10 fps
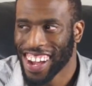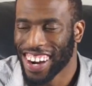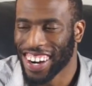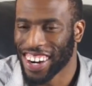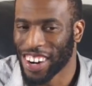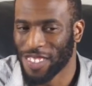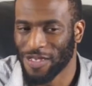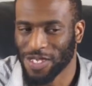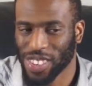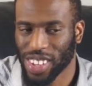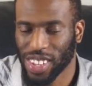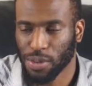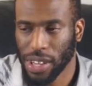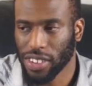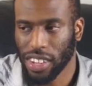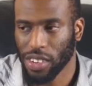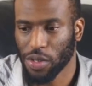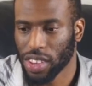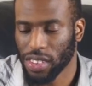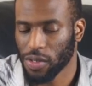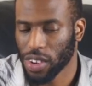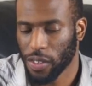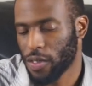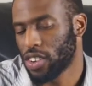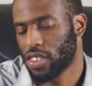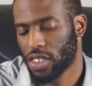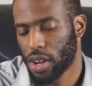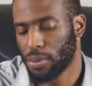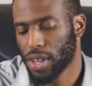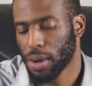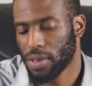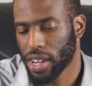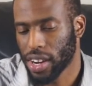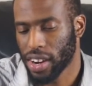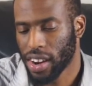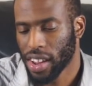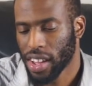Because basically, when it first comes up there,